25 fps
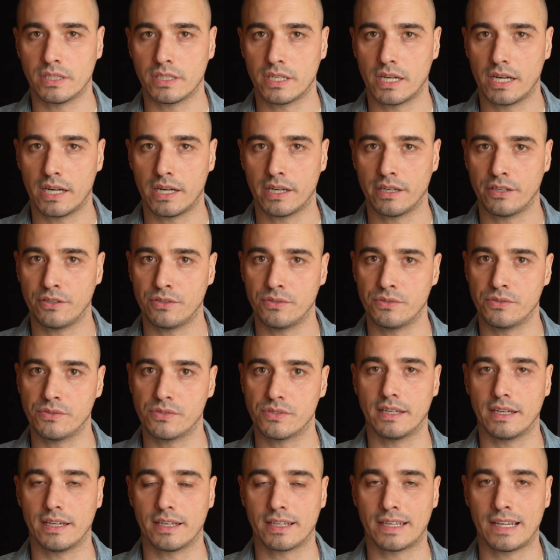I use
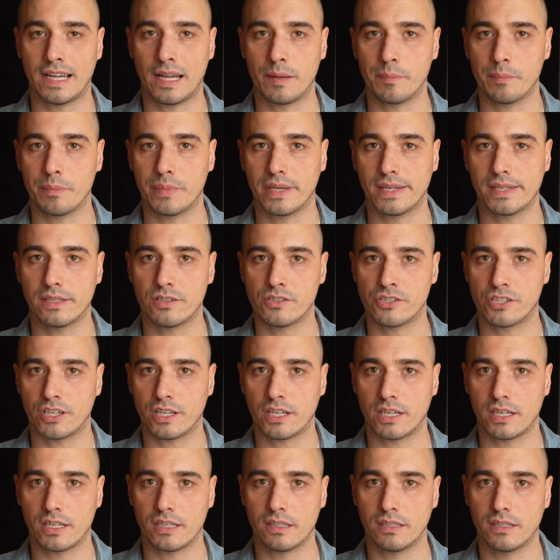a camping
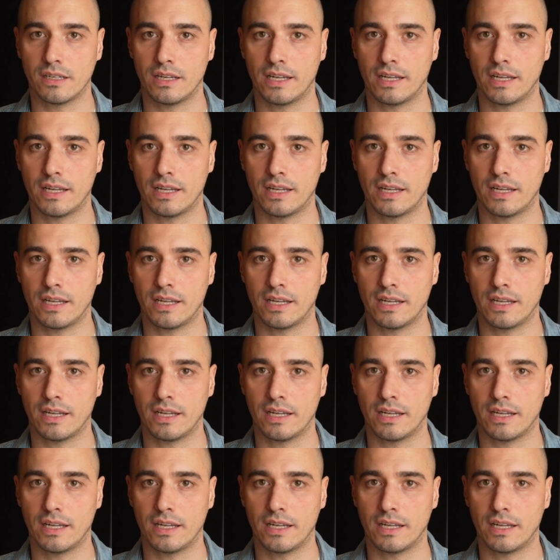chair